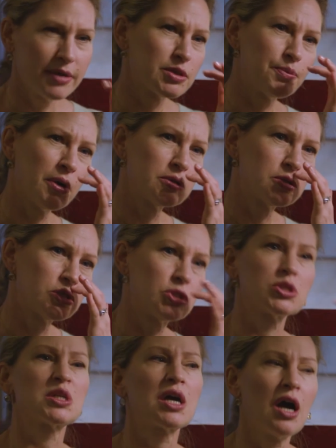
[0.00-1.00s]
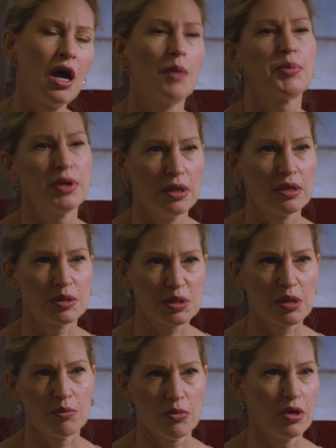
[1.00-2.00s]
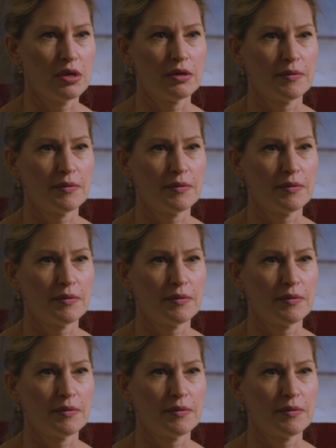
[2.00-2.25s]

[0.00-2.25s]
as opposed to just copying someone.